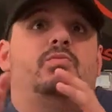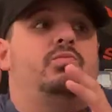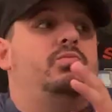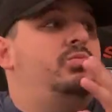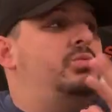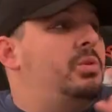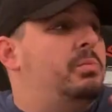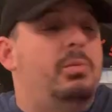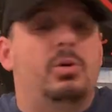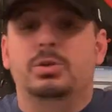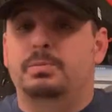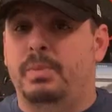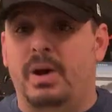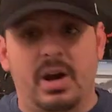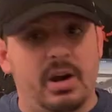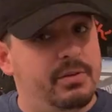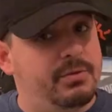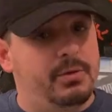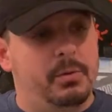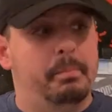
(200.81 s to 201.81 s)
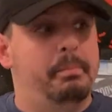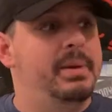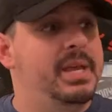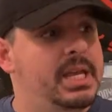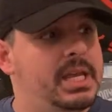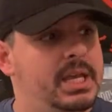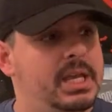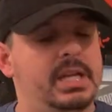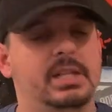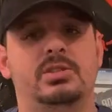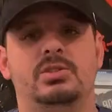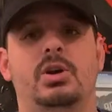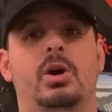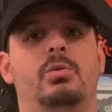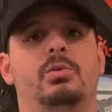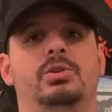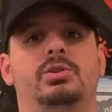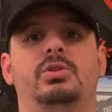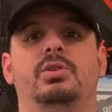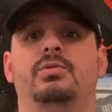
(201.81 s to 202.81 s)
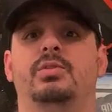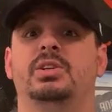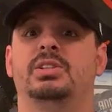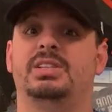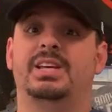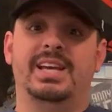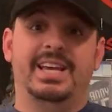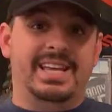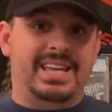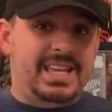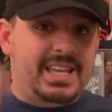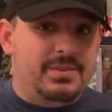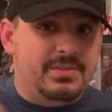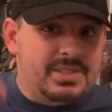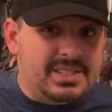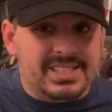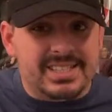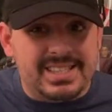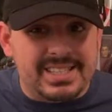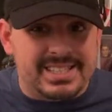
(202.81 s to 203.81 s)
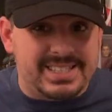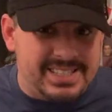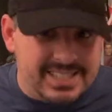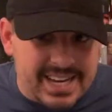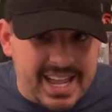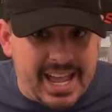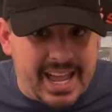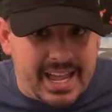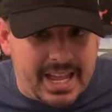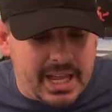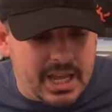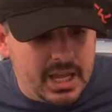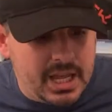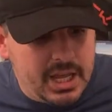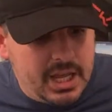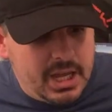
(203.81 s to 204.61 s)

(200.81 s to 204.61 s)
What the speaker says: the most powerful being in Star Wars universe even to this day,